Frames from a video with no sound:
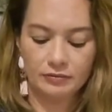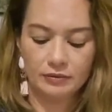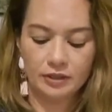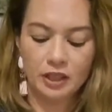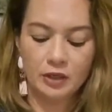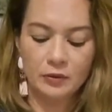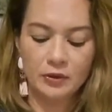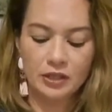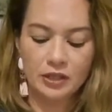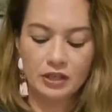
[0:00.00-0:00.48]

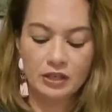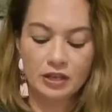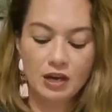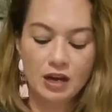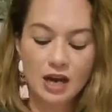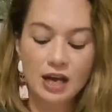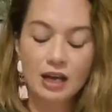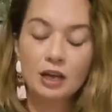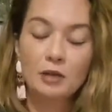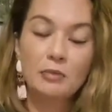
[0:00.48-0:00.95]
You're in
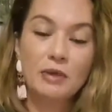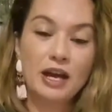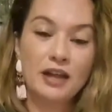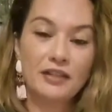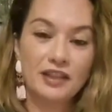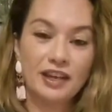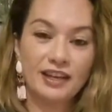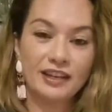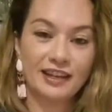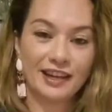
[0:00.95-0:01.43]
denial
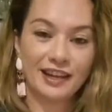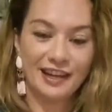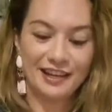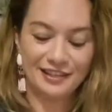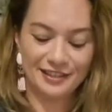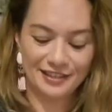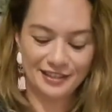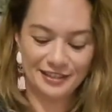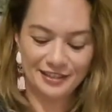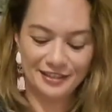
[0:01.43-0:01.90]
about that,
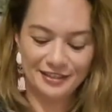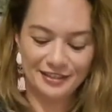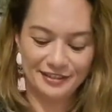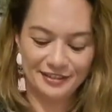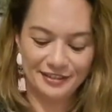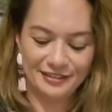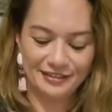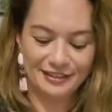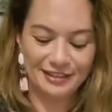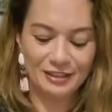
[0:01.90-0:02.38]
Cancer,
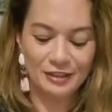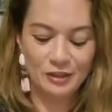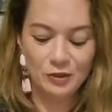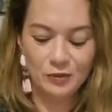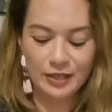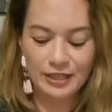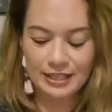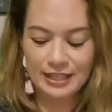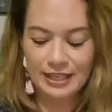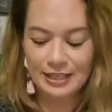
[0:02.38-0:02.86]
but it
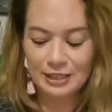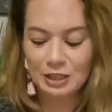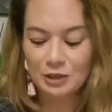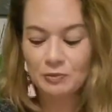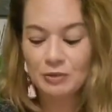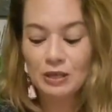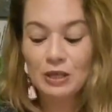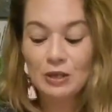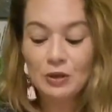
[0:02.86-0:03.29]
always has to be